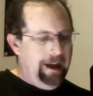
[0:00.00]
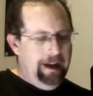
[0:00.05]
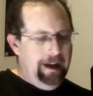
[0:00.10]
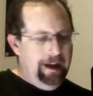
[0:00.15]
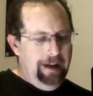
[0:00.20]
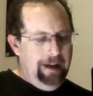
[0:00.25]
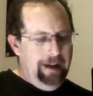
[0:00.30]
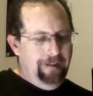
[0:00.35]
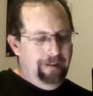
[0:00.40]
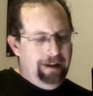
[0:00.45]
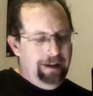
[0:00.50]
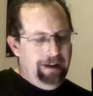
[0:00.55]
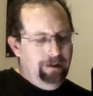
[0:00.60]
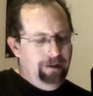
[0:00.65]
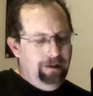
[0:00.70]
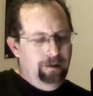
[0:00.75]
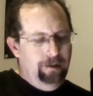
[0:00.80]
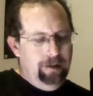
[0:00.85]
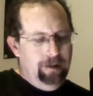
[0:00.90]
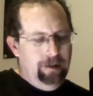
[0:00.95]
if I
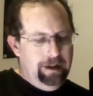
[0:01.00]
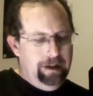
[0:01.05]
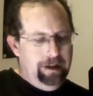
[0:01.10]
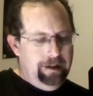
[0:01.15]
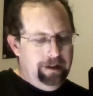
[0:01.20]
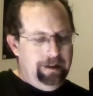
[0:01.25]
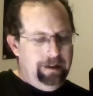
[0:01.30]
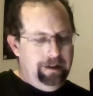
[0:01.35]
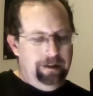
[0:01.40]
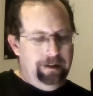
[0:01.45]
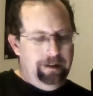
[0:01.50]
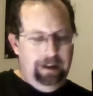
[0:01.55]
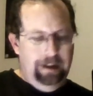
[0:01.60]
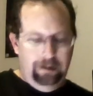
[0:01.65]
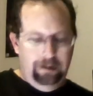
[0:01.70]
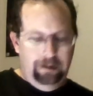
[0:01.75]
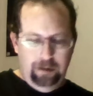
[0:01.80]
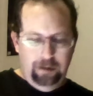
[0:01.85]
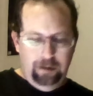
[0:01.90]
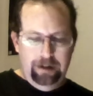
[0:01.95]
do these
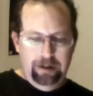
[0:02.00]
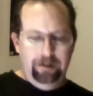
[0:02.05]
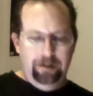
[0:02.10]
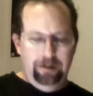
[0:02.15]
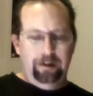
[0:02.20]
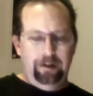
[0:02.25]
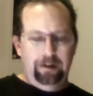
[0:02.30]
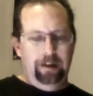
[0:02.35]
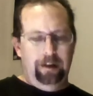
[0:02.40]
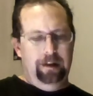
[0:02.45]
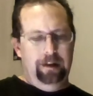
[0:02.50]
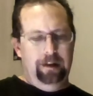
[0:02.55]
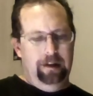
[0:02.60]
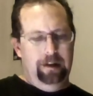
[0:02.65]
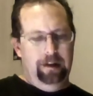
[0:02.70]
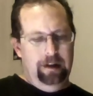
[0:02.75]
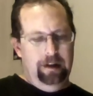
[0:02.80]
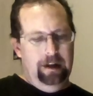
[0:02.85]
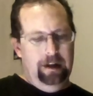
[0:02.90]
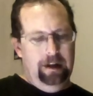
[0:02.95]
ones,
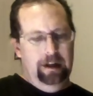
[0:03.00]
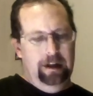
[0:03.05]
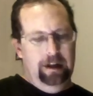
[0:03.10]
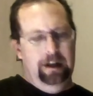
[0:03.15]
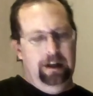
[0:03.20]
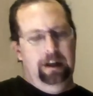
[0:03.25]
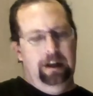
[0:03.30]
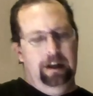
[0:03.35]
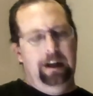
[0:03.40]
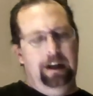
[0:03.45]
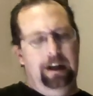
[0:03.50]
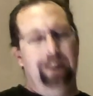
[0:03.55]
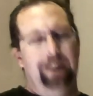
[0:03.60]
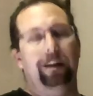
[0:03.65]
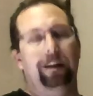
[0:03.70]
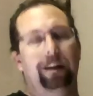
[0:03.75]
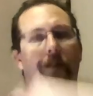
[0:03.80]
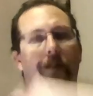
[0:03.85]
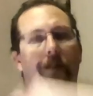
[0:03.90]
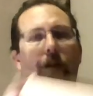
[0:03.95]
I've
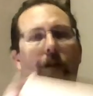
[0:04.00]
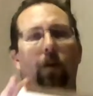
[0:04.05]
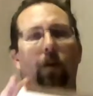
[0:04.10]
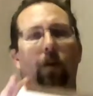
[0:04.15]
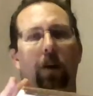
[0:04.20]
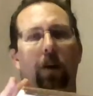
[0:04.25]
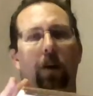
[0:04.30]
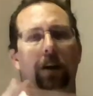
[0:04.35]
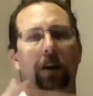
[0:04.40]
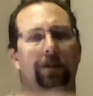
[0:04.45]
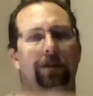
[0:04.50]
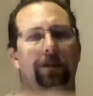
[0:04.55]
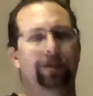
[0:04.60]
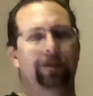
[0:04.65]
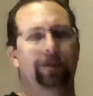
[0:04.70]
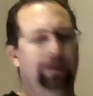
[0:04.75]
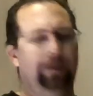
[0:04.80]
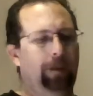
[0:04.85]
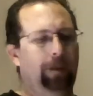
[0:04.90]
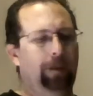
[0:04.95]
got 4,
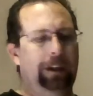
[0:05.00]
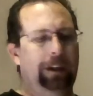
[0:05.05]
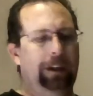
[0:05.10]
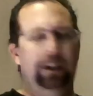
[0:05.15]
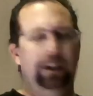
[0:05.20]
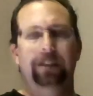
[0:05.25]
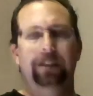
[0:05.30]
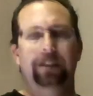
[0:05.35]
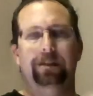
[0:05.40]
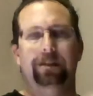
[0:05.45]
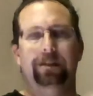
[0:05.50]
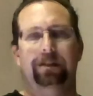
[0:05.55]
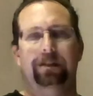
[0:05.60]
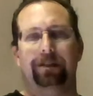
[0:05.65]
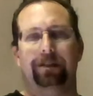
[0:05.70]
which is